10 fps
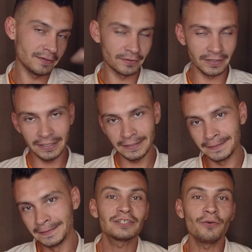All right.
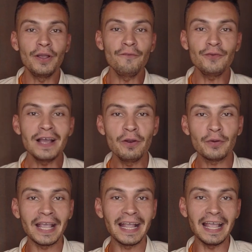So if we are
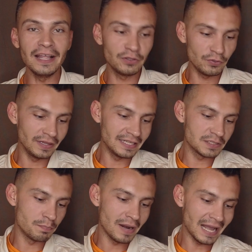looking into
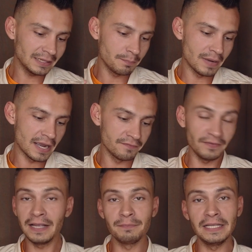this bloodbath,
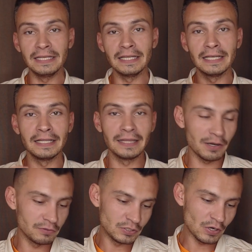
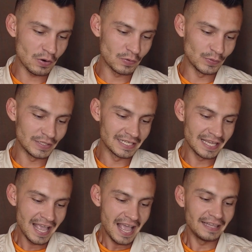Dow Jones,
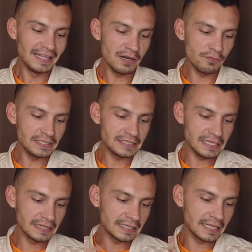then we
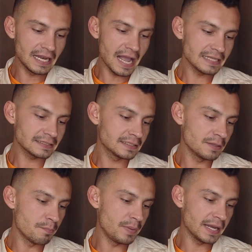see that the
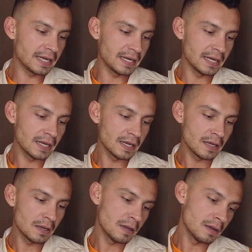last big
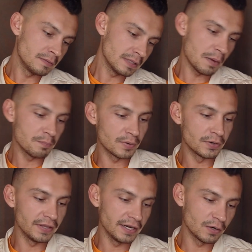
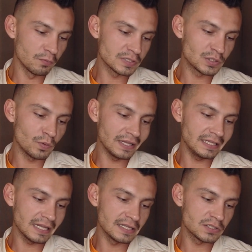number there was
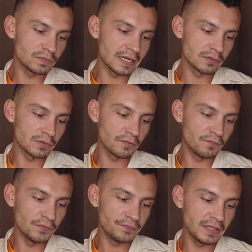
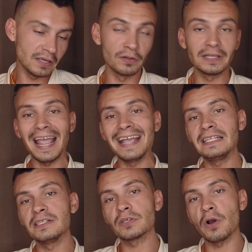29,350 on the
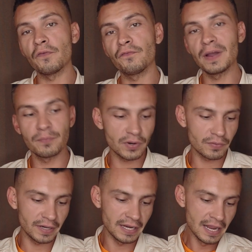18th of
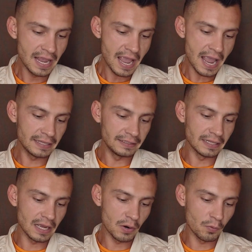February. And
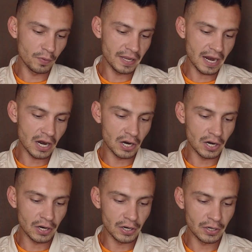now we
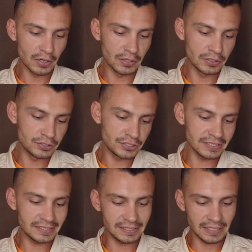are
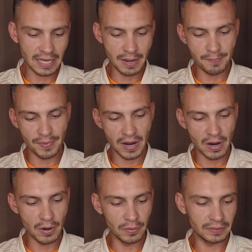just
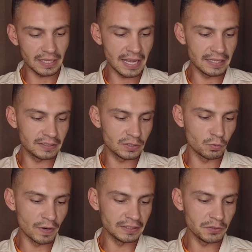about at
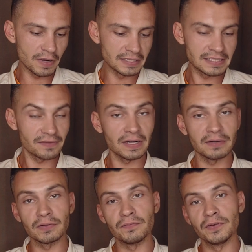
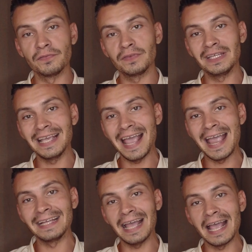
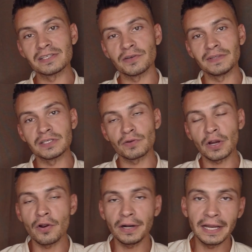21,758 as of this
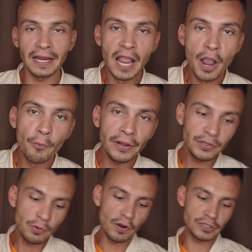recording. When
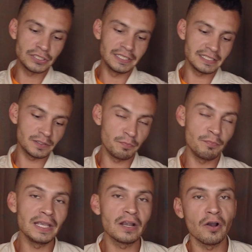you watch this,
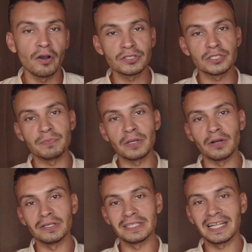be cautious
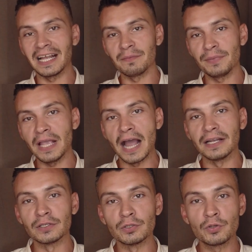because it can be
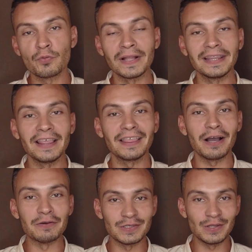under
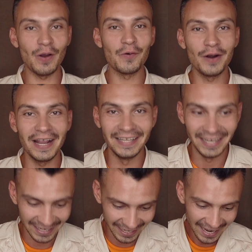20,000
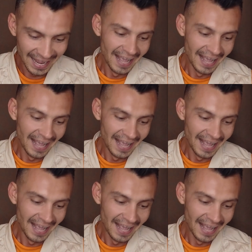already.